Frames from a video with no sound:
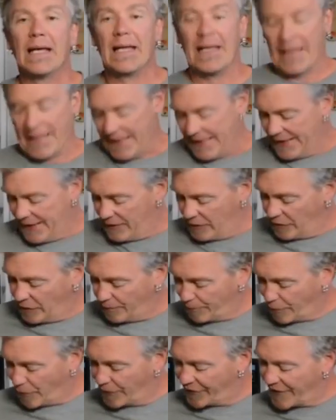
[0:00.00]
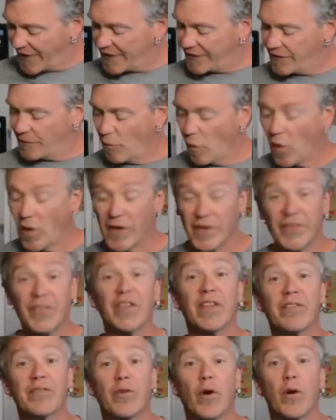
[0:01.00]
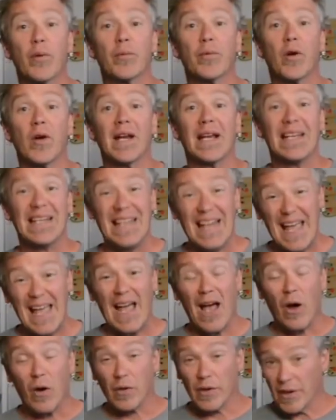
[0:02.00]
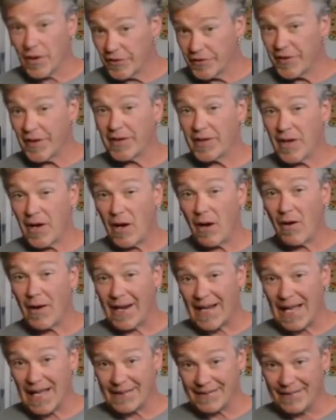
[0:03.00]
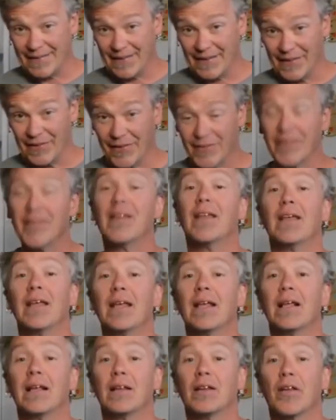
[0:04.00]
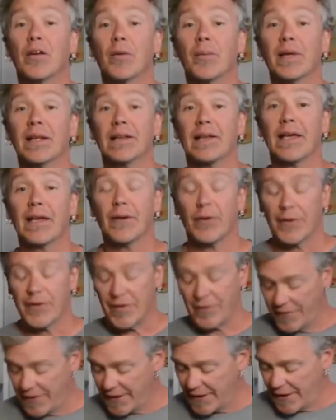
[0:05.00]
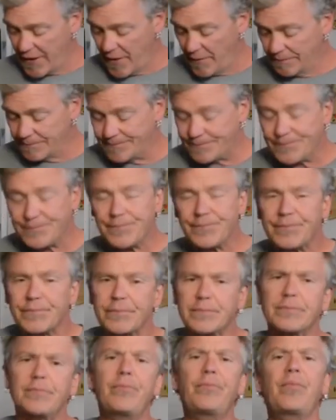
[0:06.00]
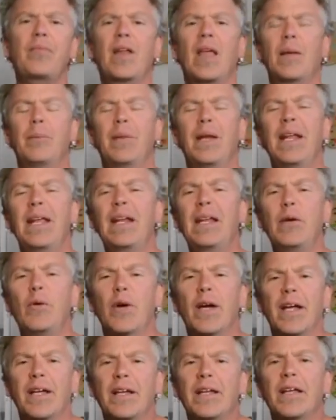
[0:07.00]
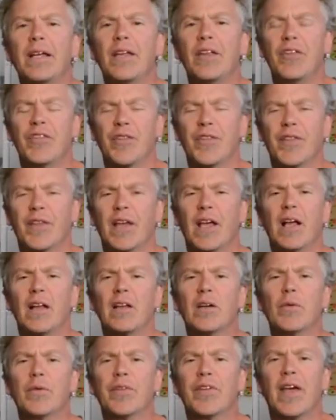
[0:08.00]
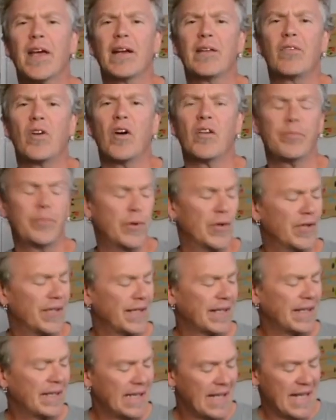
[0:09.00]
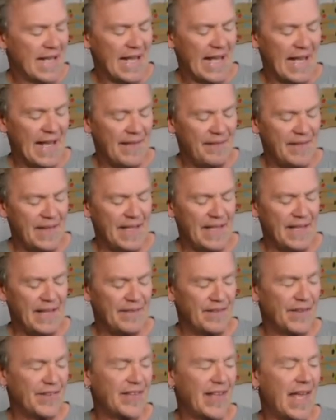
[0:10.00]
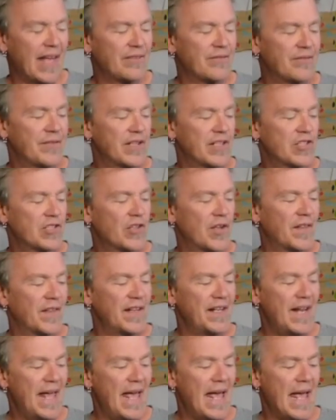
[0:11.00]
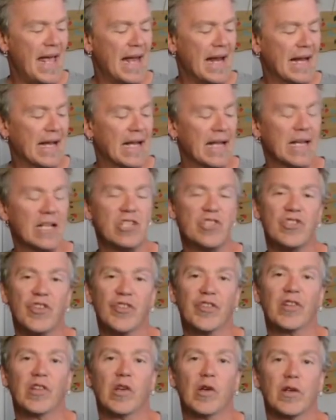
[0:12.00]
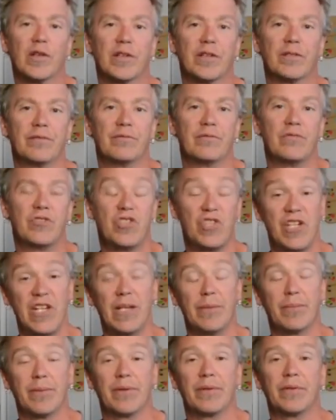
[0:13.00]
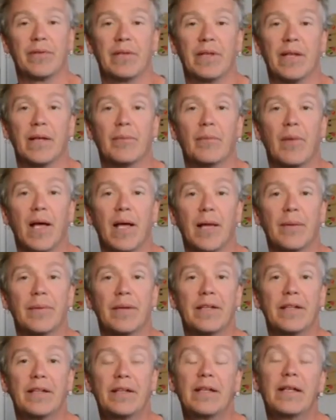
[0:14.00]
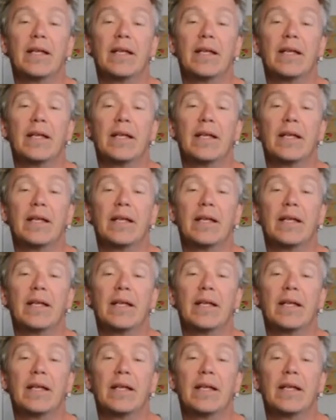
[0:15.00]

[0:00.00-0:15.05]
And it presents more as seafoam green now, and I'll tell you how I got to this a little bit later in the video. But anyway, so the color was kind of off-putting, and then the satin finish on the neck just looked cheap, in my opinion.